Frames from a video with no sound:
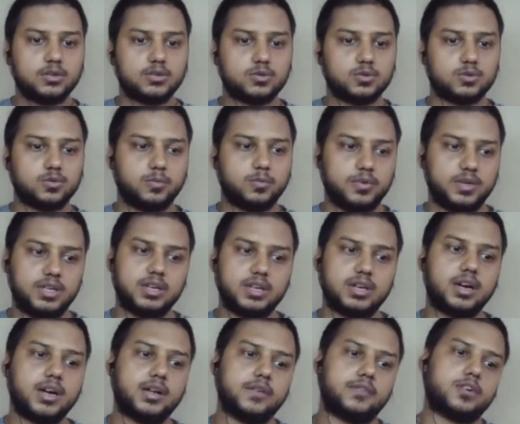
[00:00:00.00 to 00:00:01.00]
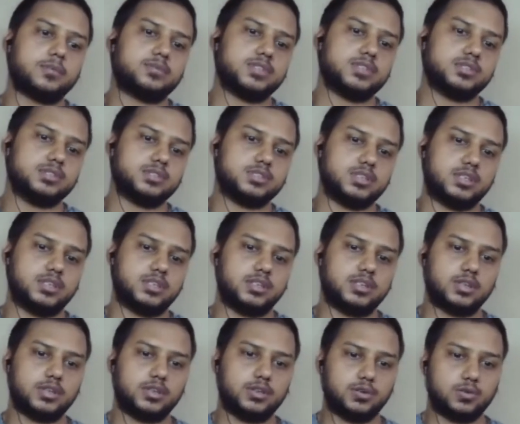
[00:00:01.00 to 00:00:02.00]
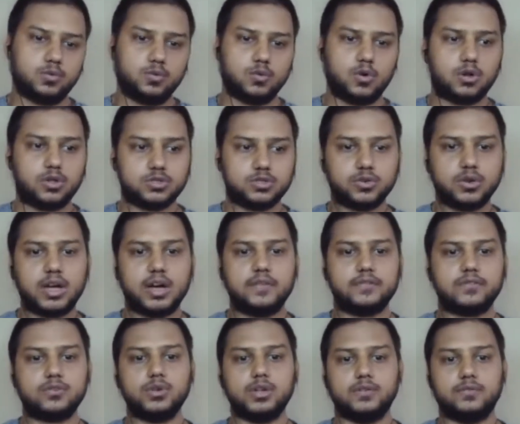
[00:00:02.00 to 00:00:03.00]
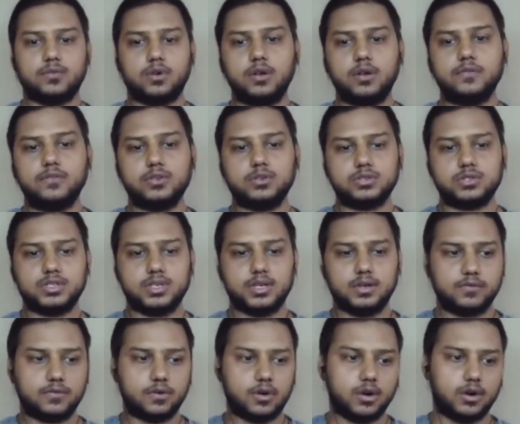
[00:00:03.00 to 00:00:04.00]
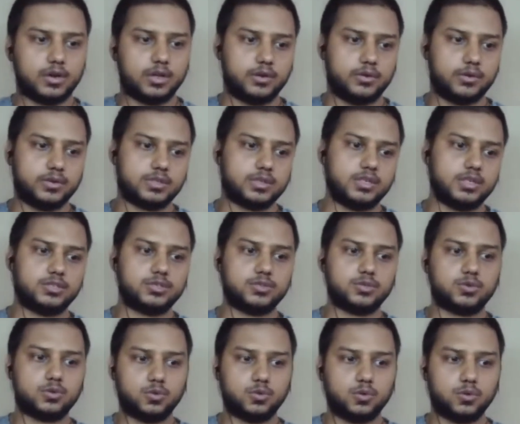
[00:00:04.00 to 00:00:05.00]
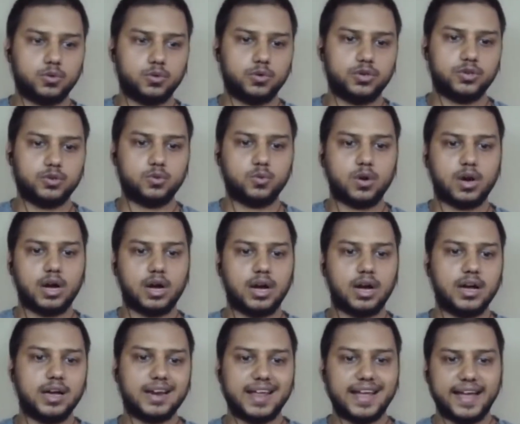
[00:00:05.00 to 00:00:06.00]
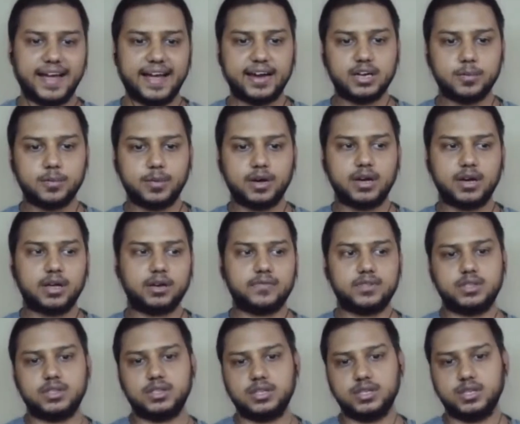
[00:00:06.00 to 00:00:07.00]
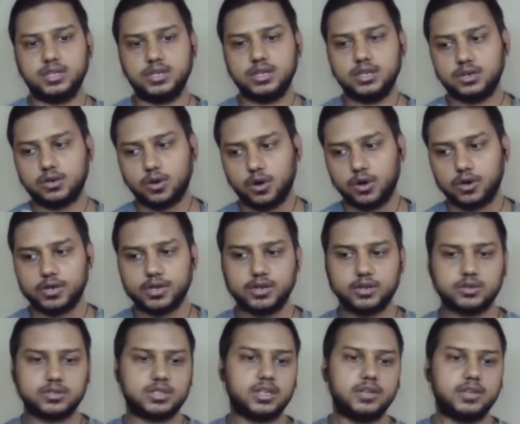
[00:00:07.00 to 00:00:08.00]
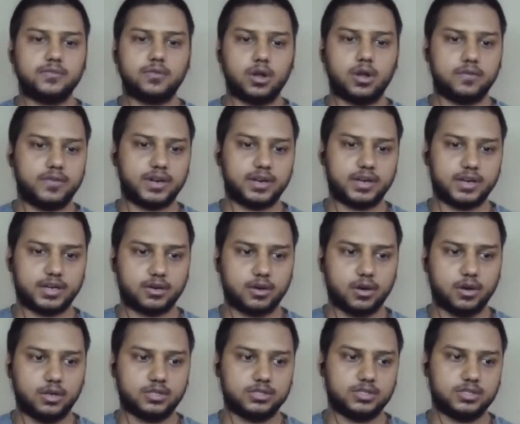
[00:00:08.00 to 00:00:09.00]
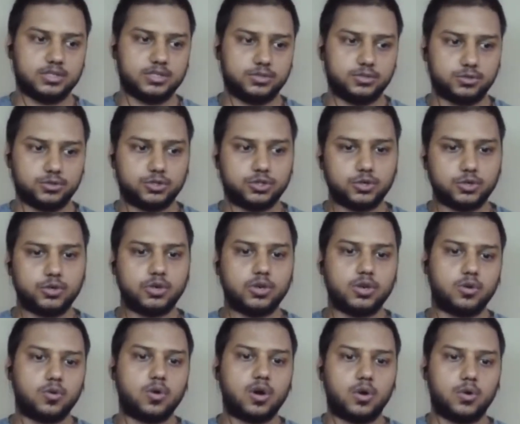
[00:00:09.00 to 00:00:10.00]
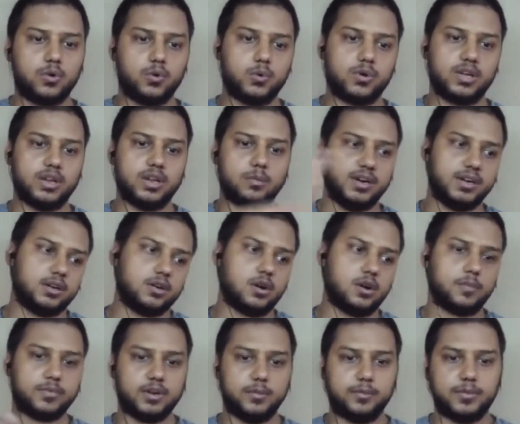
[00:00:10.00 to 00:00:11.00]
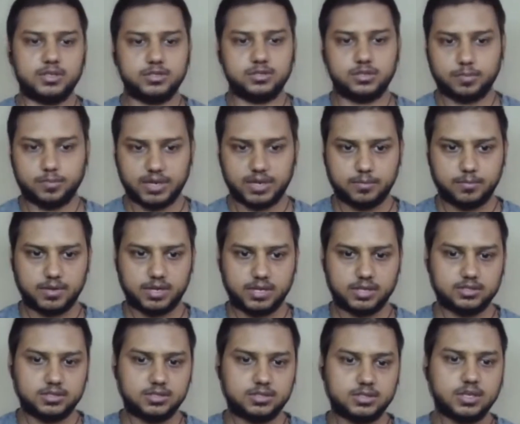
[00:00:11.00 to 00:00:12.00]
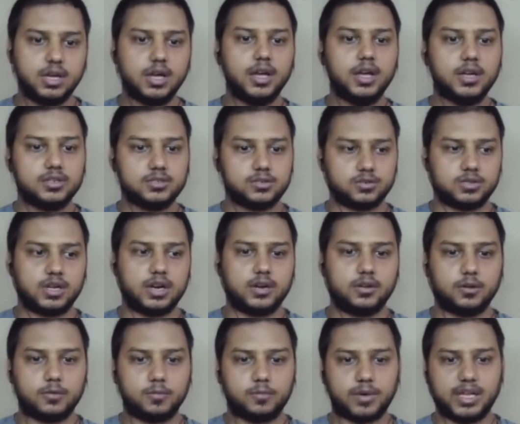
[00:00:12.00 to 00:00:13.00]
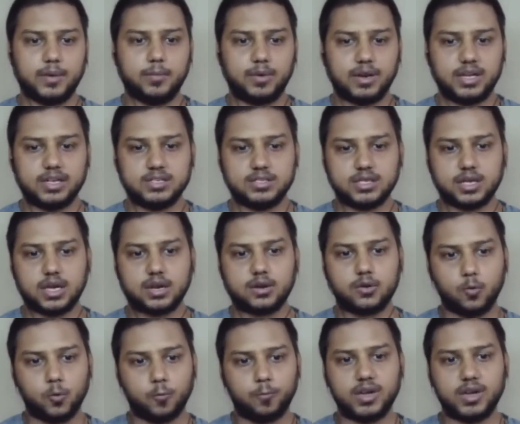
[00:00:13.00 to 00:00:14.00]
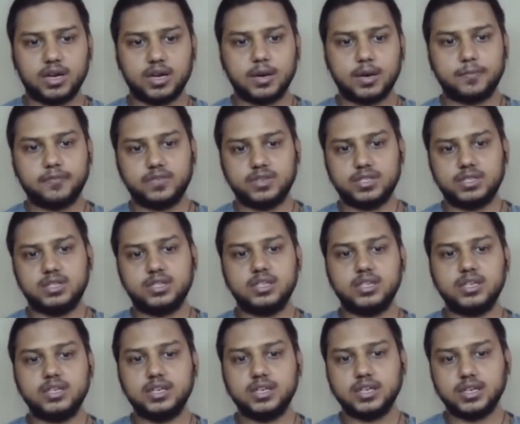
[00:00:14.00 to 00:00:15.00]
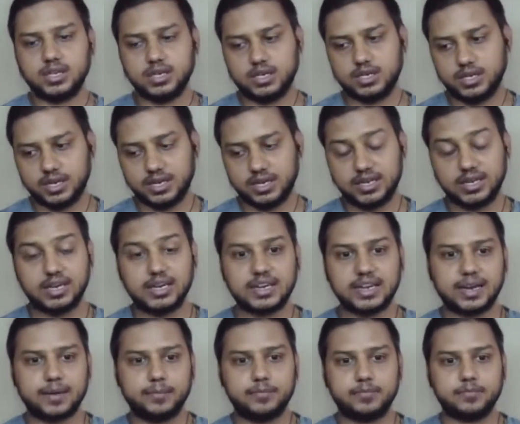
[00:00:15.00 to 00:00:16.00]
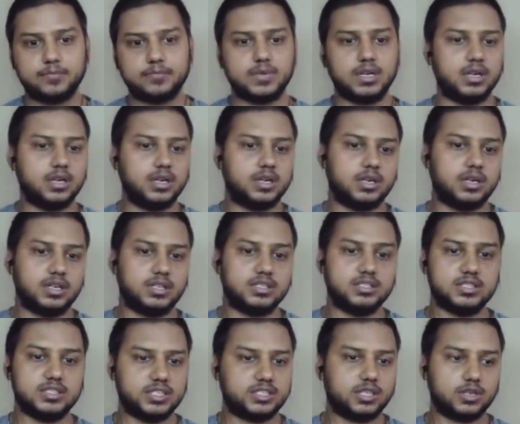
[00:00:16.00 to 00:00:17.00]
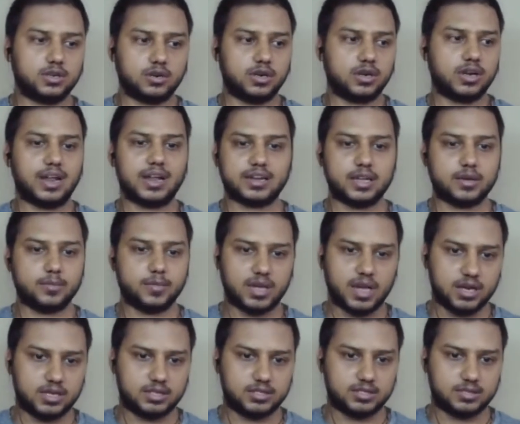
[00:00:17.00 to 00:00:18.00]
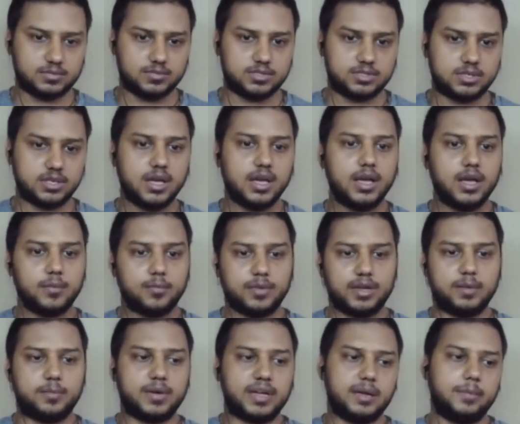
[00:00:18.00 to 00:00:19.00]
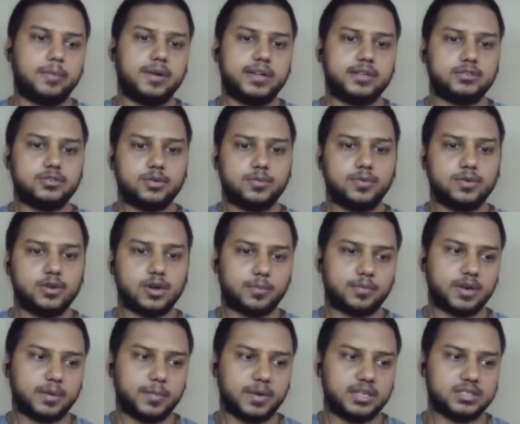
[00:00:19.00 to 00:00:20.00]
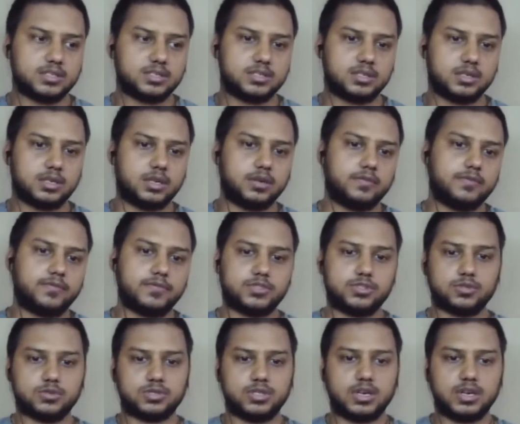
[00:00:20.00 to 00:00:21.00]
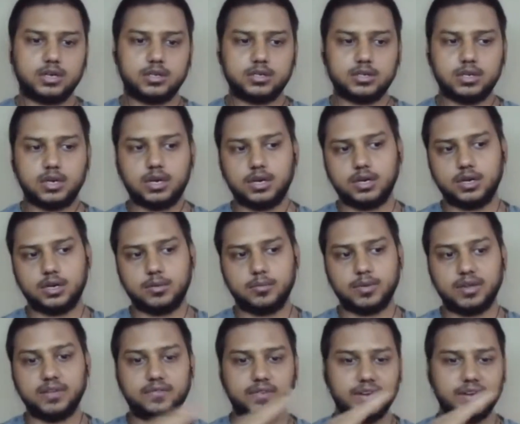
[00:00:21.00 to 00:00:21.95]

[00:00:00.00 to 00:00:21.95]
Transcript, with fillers: so being a devops engineer you also have to evolve yourself continuously so you are at par with the continuously evolving technology you should know how you can better optimize your pipelines so that your pipelines are coping up with the uh, real time uh, ingestion or tracking mechanisms my pipeline should be optimized enough so that uh, my